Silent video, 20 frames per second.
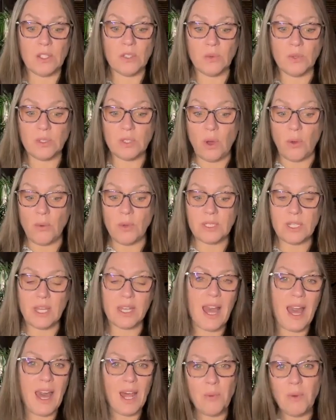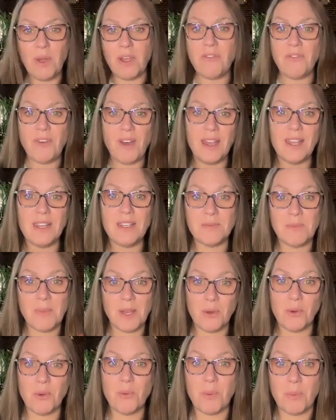So it's always like, how do I find my
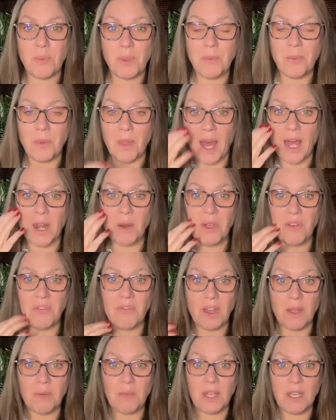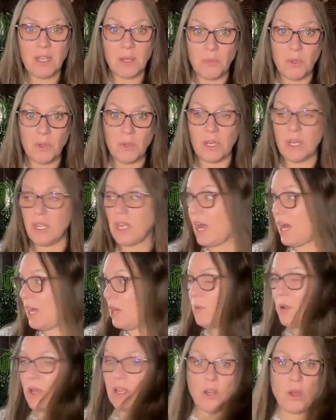group of people? How do I find my community? How
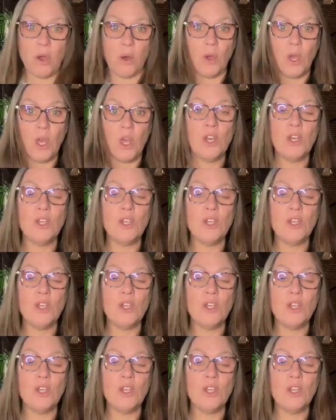do I know?